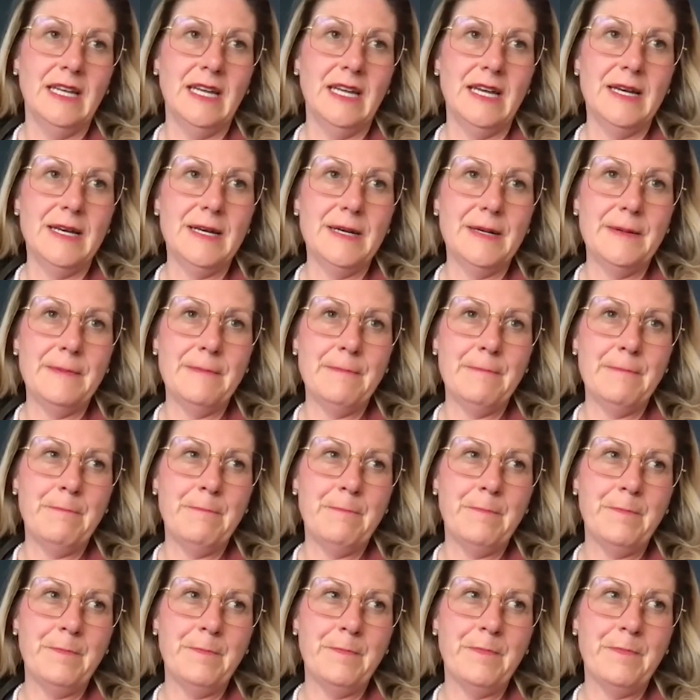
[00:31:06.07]

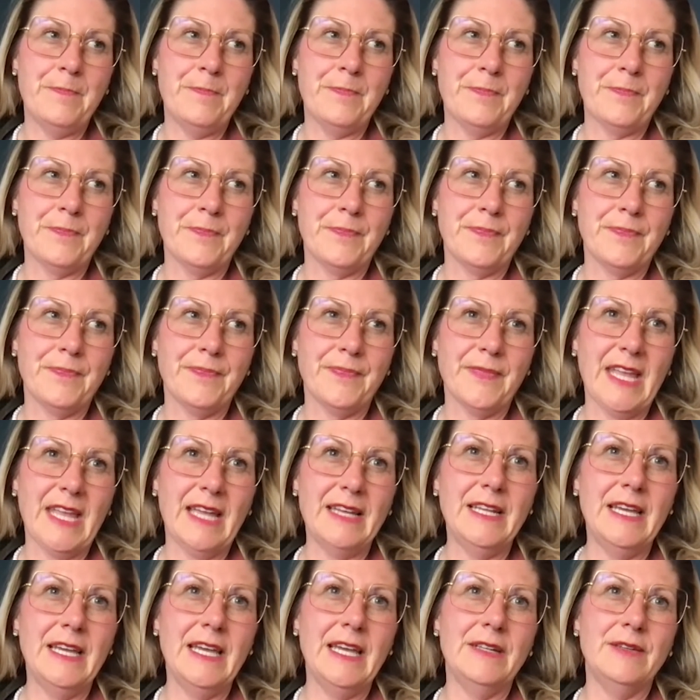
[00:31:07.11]
And
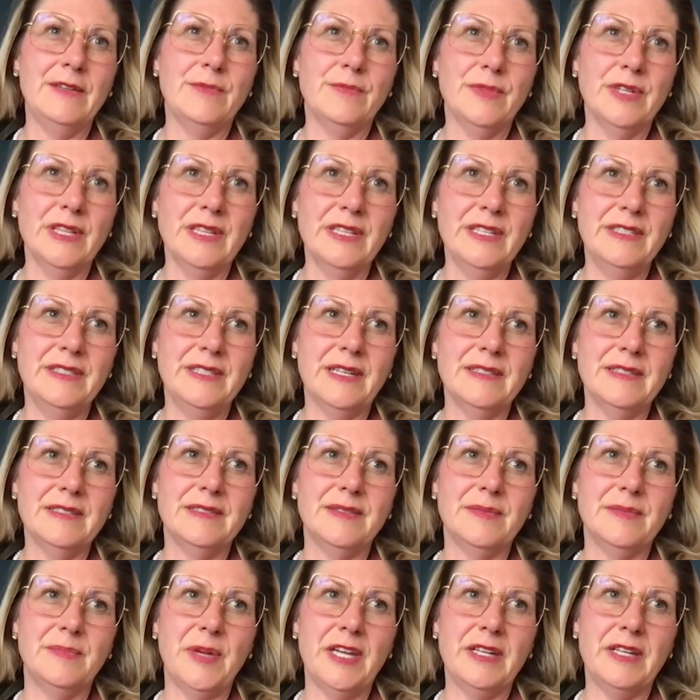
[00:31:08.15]
it really does
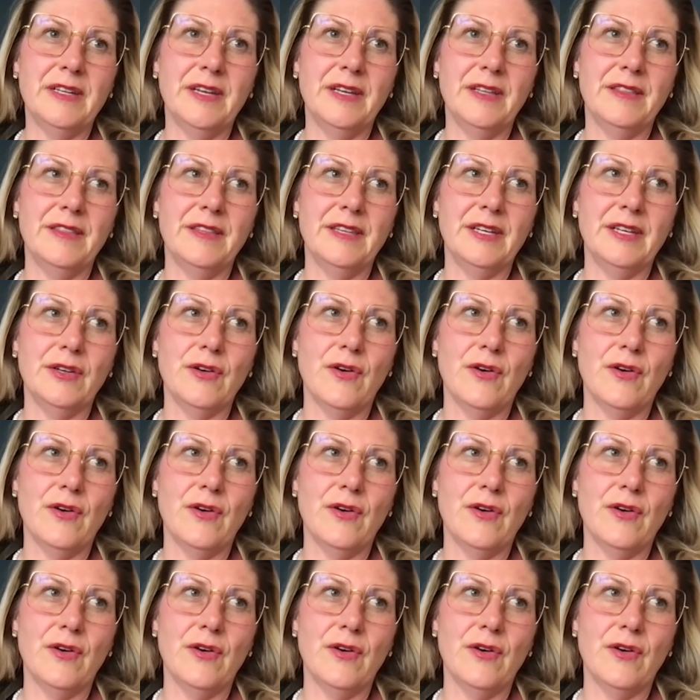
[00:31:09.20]
depend, I think,